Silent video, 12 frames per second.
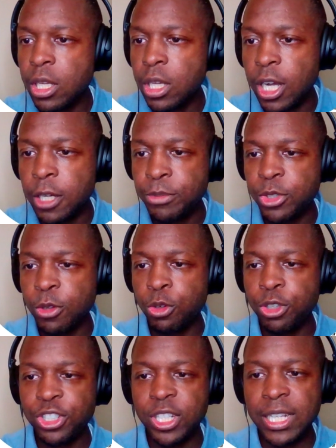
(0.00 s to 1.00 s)
Um, so
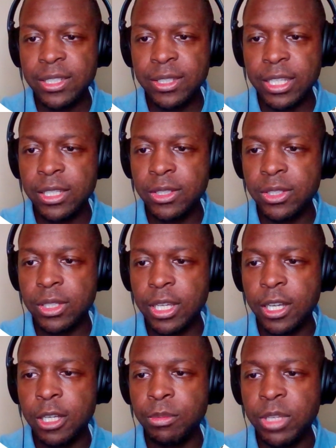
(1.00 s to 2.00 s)
Christian I says
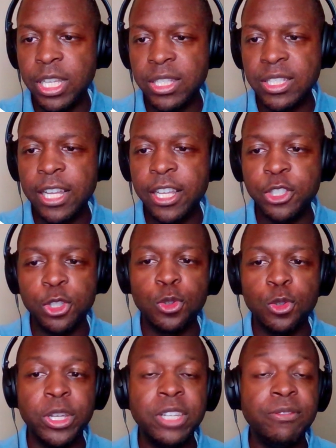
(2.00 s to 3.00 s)
um, it's not it's a
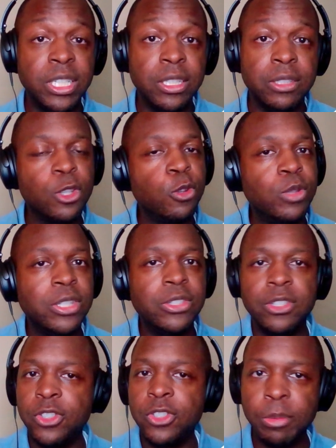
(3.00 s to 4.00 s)
story invented. So this
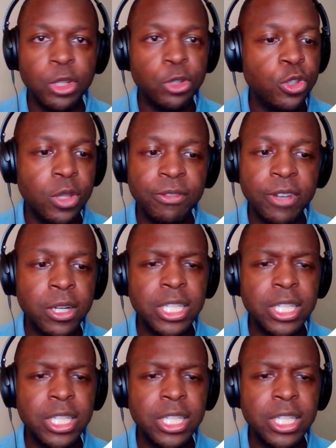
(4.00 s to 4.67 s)
is similar to the fairy